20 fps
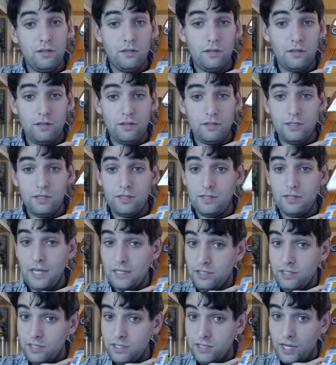This
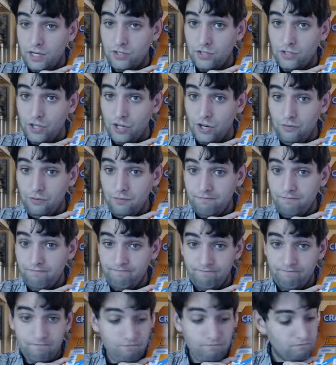necessitates you
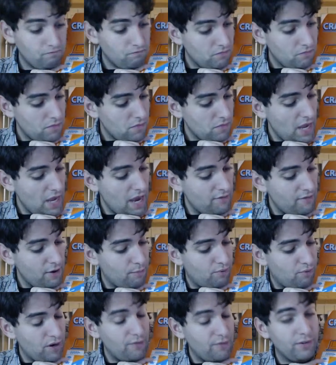
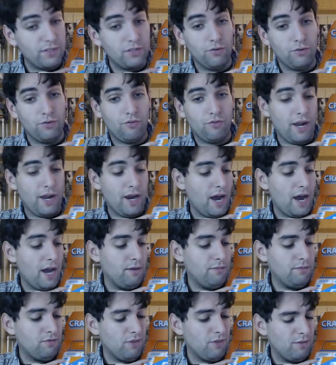having previous Loot Crate
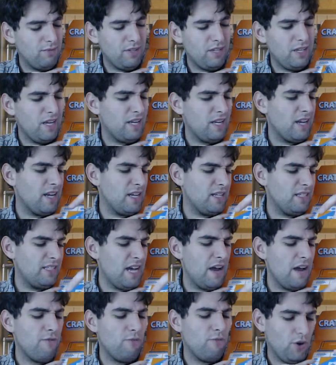items. Well, I guess
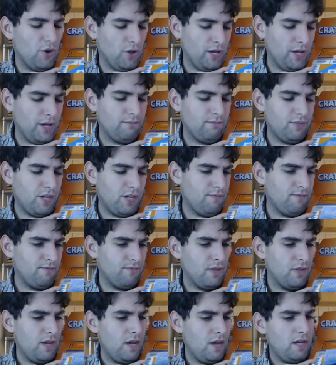not really, so
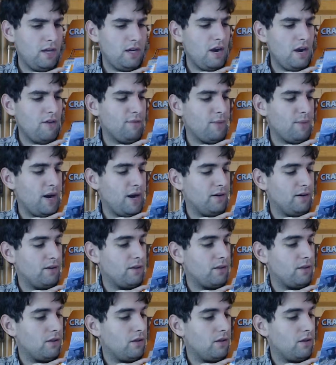never mind.